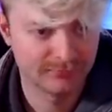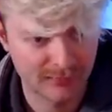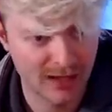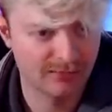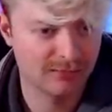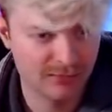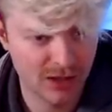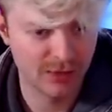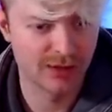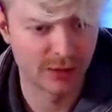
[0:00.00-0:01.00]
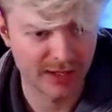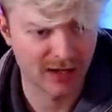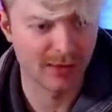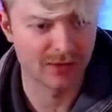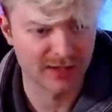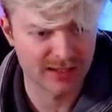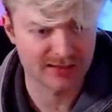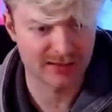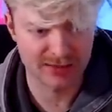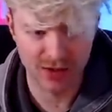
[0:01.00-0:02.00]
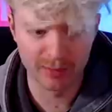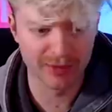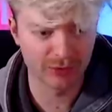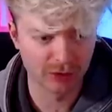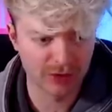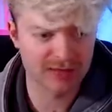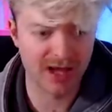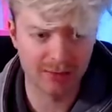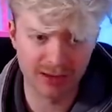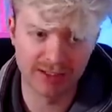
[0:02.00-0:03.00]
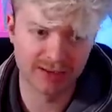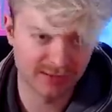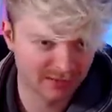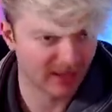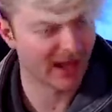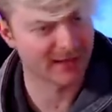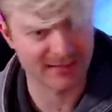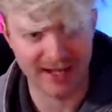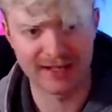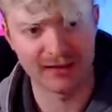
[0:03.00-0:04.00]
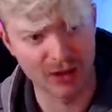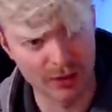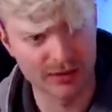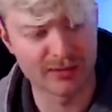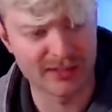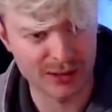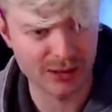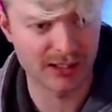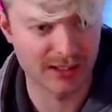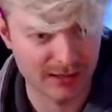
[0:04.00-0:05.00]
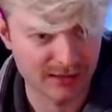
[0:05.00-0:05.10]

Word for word: Yep. Oh, we don't care about this. It's all about the rooks doubling and saying hello to the position here.